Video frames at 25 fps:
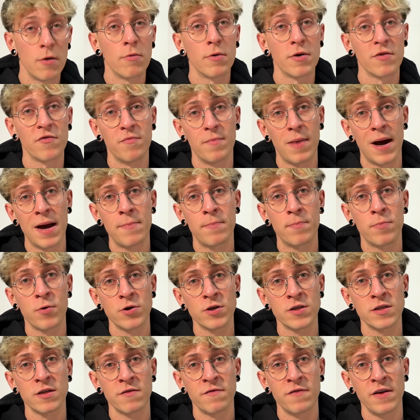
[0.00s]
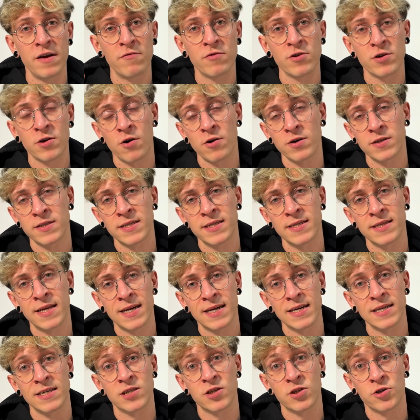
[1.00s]
One of my personal favorite cards in the
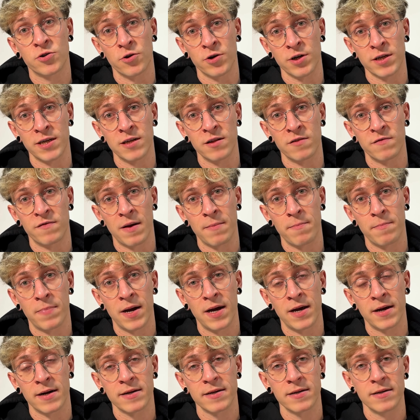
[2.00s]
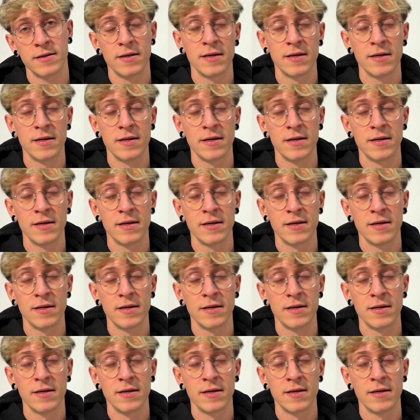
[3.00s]
deck is Cordial Vampire.